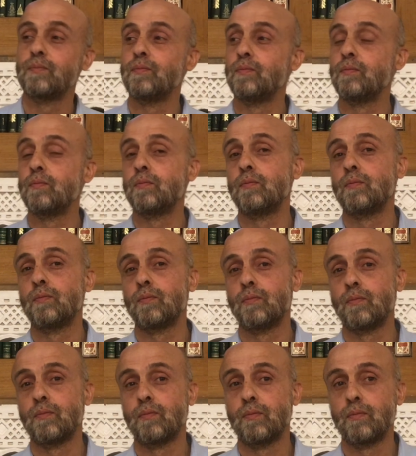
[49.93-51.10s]

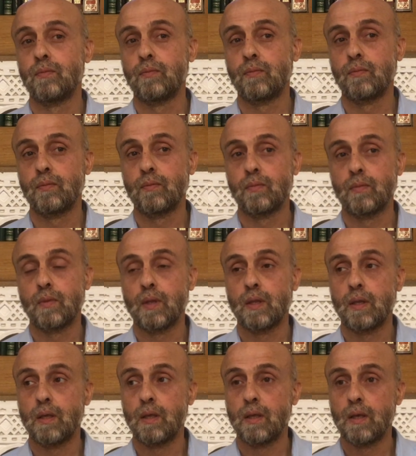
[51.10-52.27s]

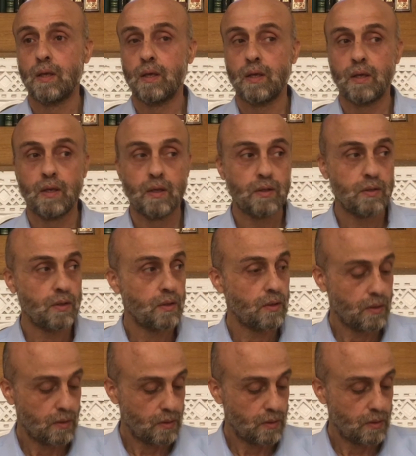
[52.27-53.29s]
(no one is talking)